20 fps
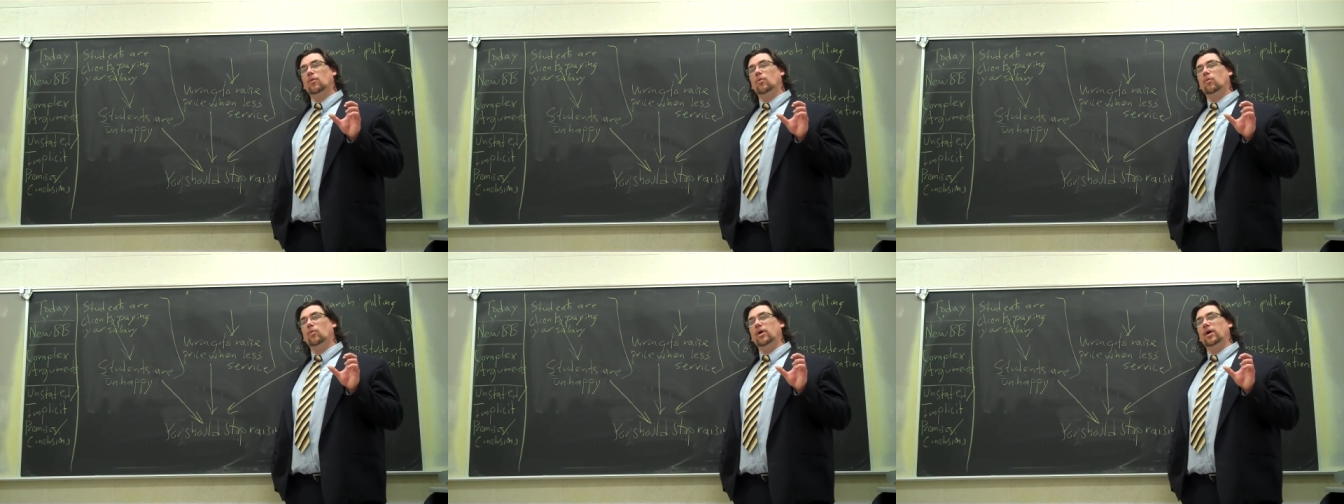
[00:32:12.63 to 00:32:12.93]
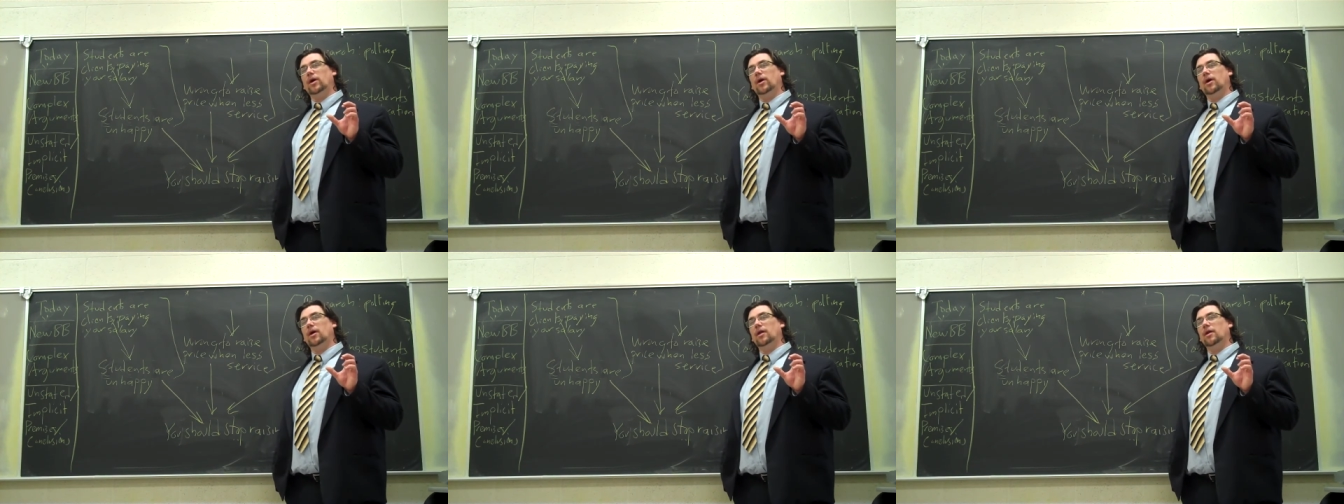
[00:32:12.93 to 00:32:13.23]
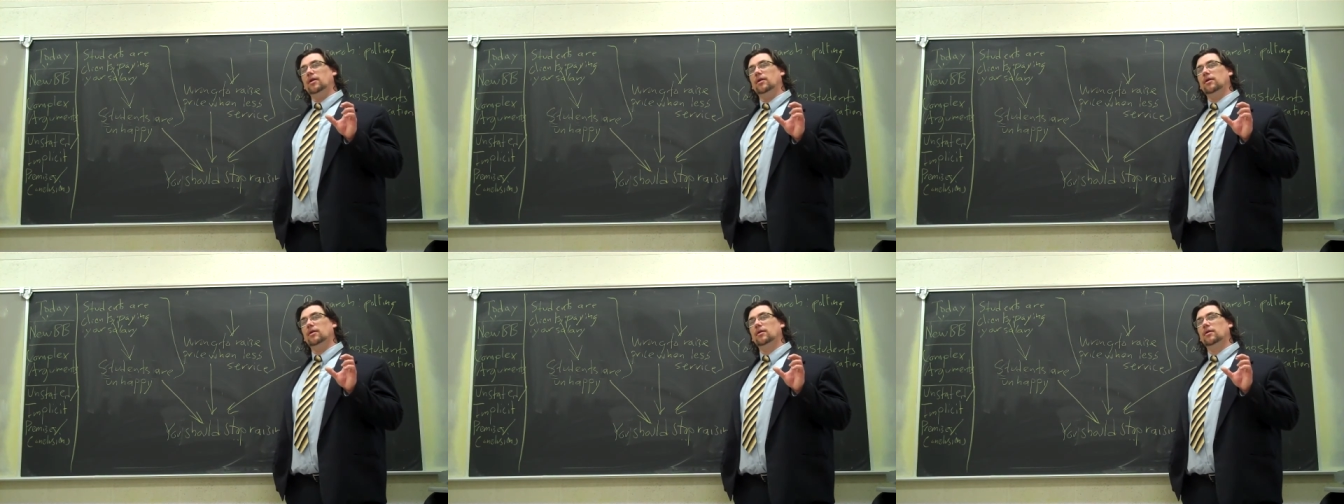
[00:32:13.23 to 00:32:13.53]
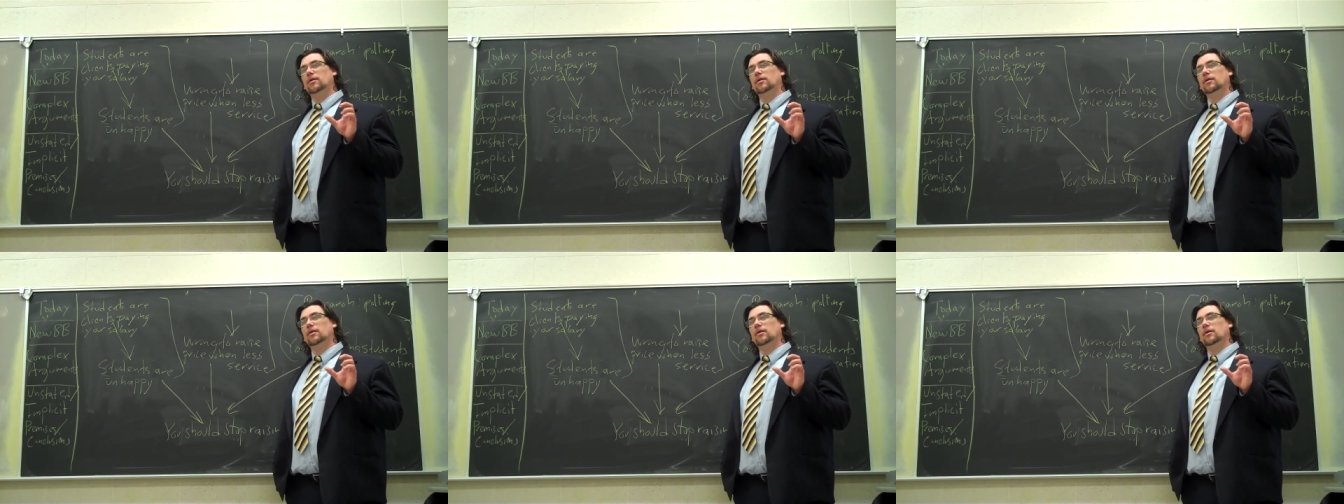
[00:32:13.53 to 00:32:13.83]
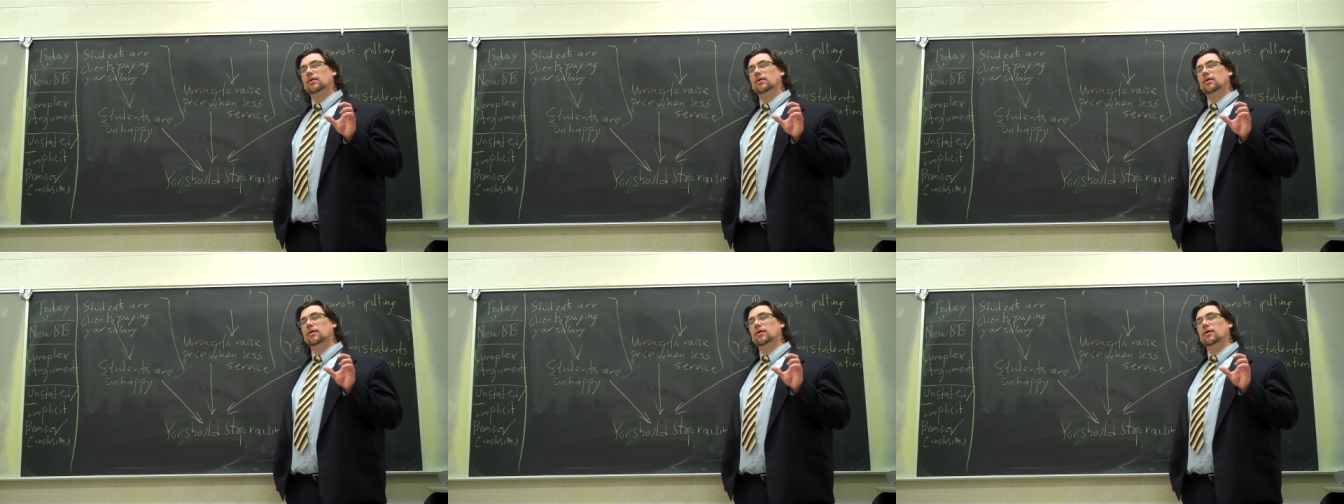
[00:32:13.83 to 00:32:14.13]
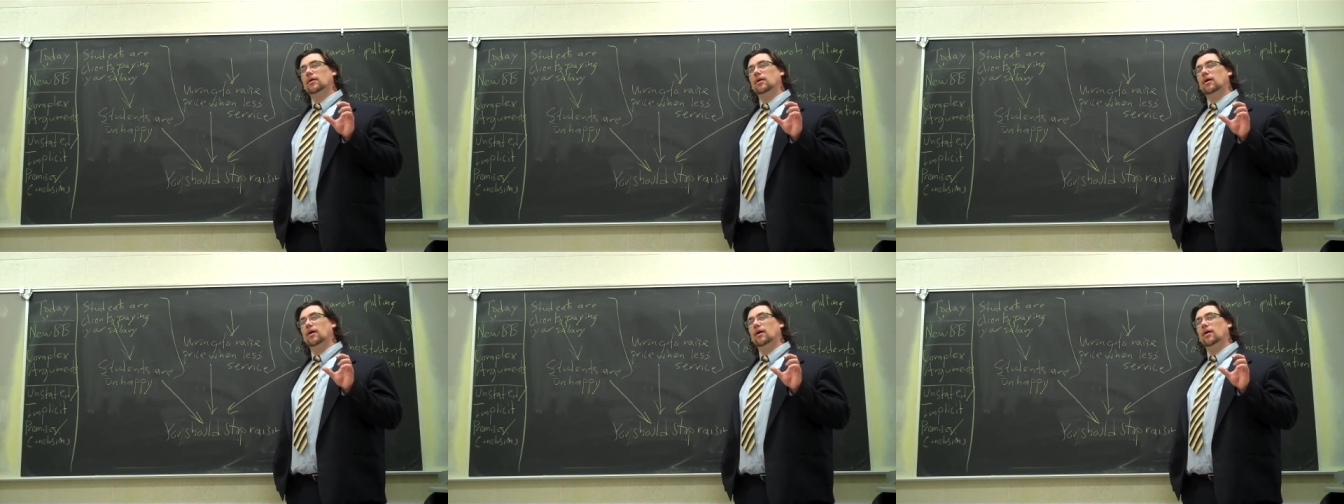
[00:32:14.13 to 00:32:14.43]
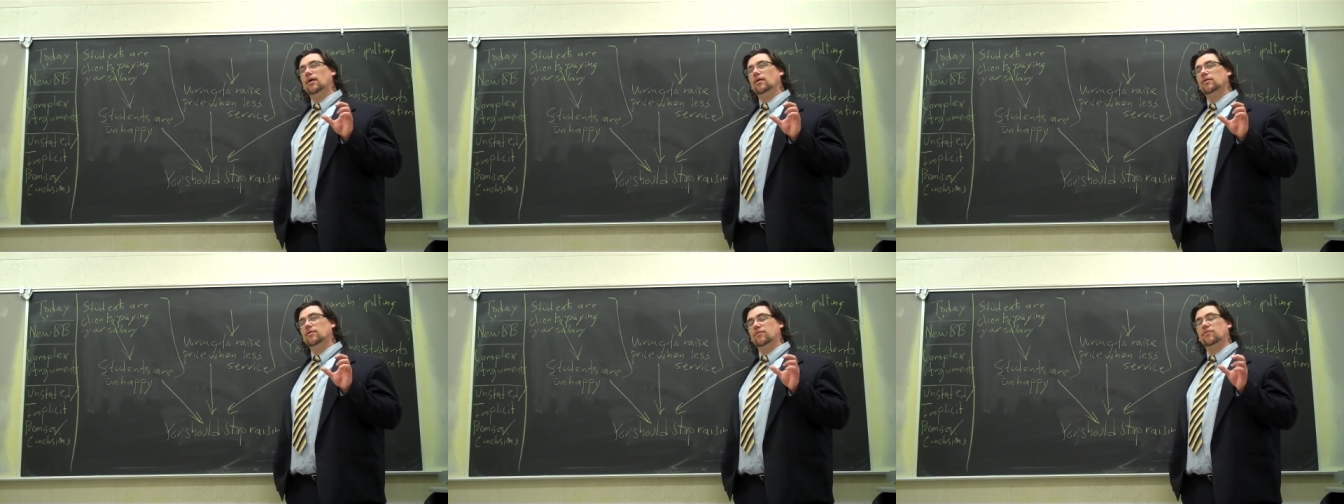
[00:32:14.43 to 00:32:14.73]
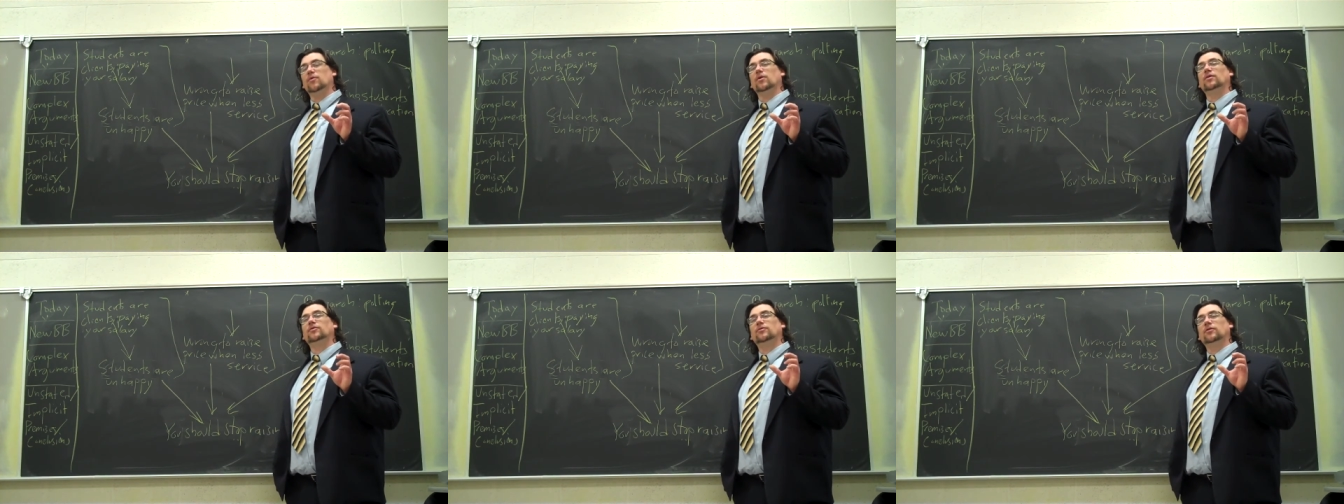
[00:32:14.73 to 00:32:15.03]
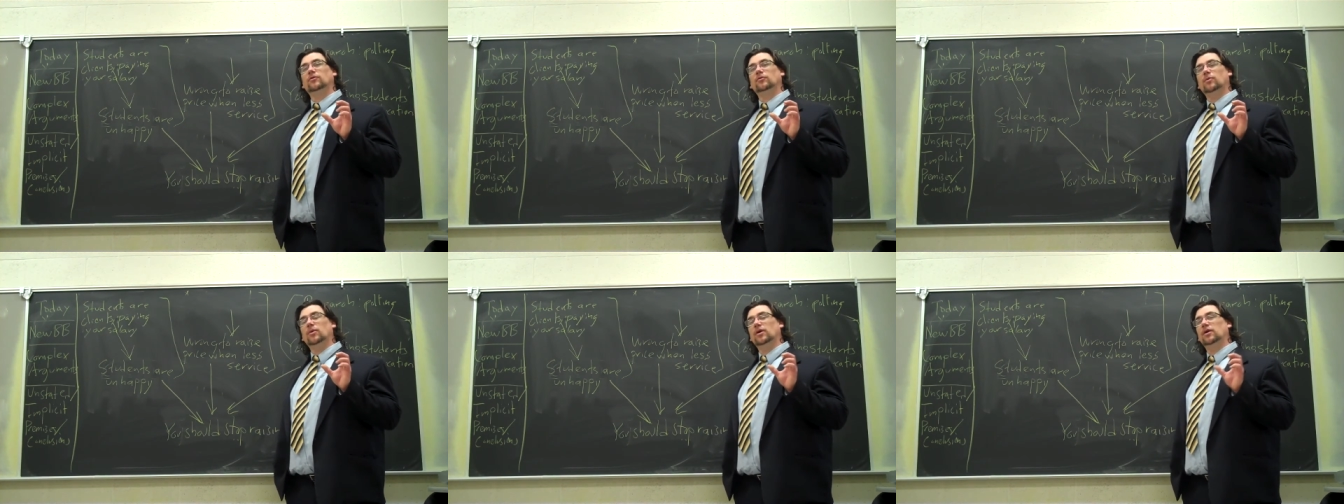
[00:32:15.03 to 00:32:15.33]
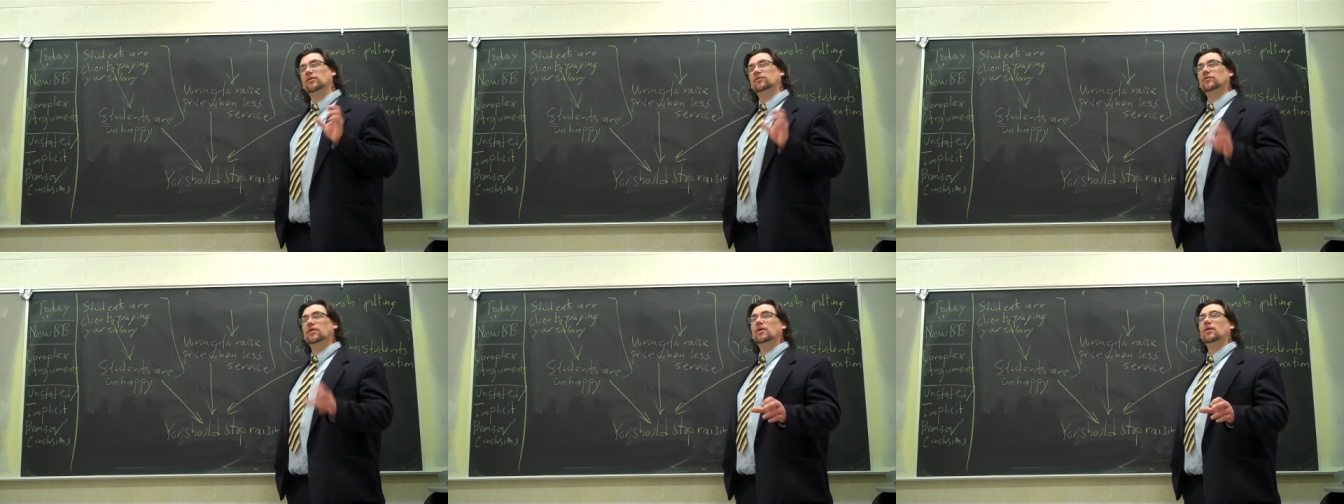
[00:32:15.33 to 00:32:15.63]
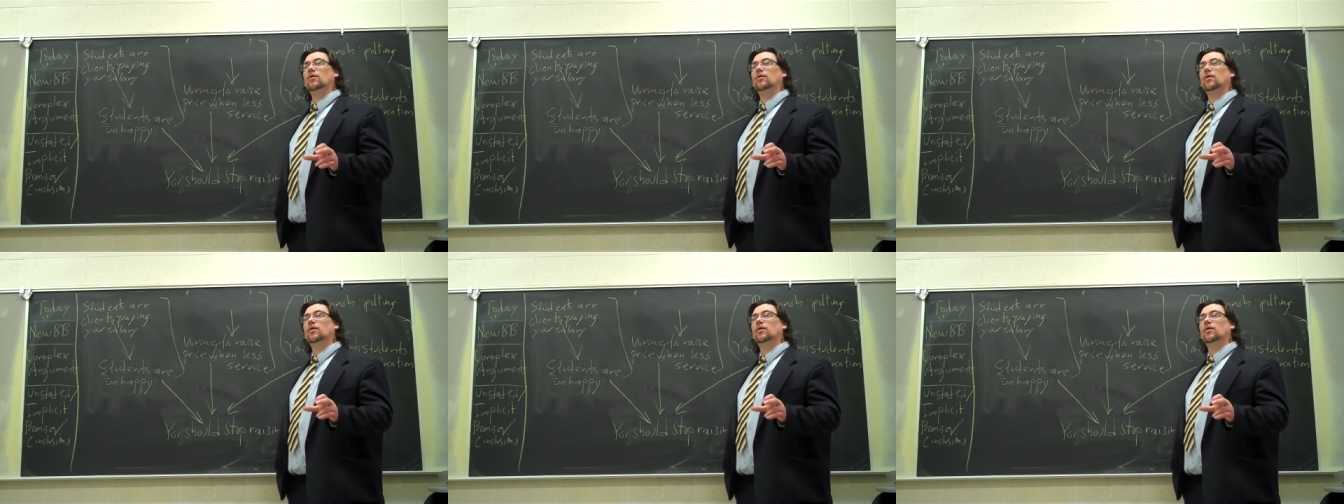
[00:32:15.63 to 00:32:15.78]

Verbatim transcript: when, for instance, when a casino